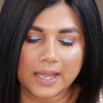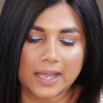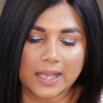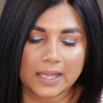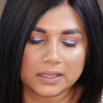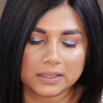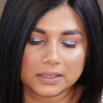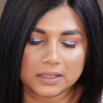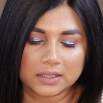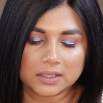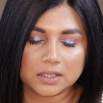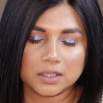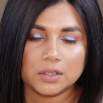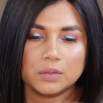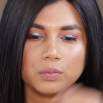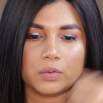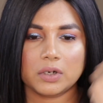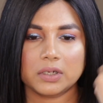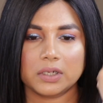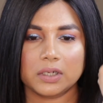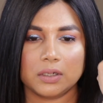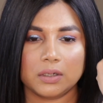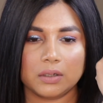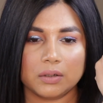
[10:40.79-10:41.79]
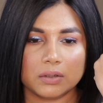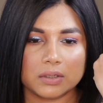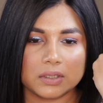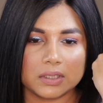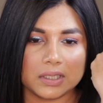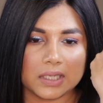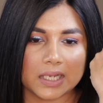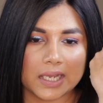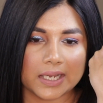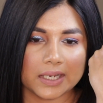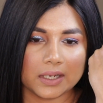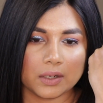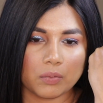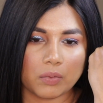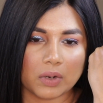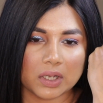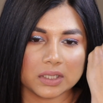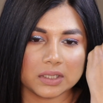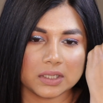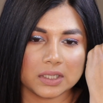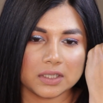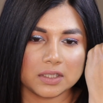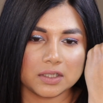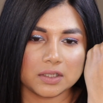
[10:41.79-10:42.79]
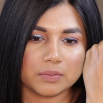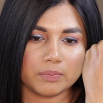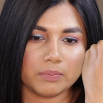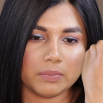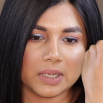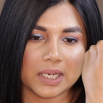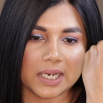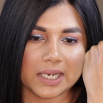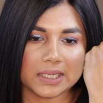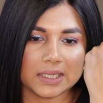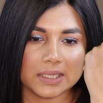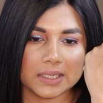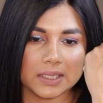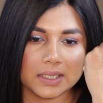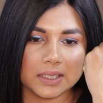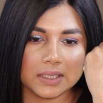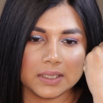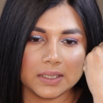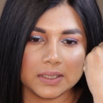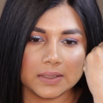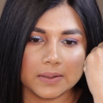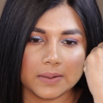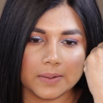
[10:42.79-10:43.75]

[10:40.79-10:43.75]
and this is what it looks like once it's blended.